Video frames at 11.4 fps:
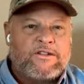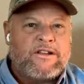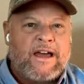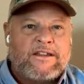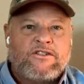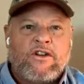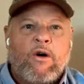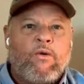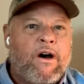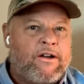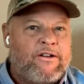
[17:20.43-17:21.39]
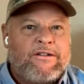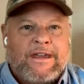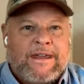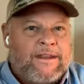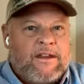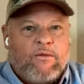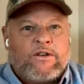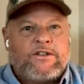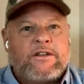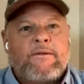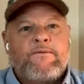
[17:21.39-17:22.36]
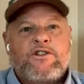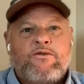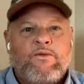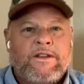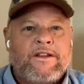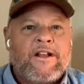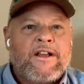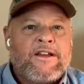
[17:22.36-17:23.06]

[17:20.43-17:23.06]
It's like salt water. You can't, you know, what's the difference between